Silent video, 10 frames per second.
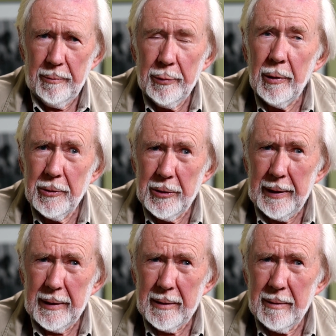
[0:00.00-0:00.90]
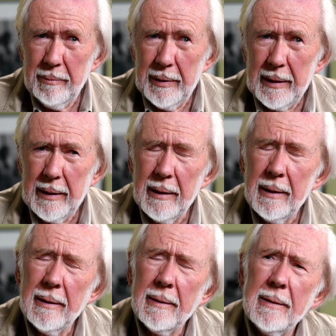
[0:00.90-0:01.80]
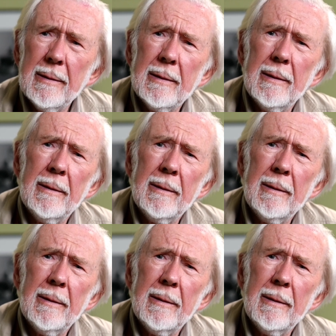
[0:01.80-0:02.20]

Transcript: project because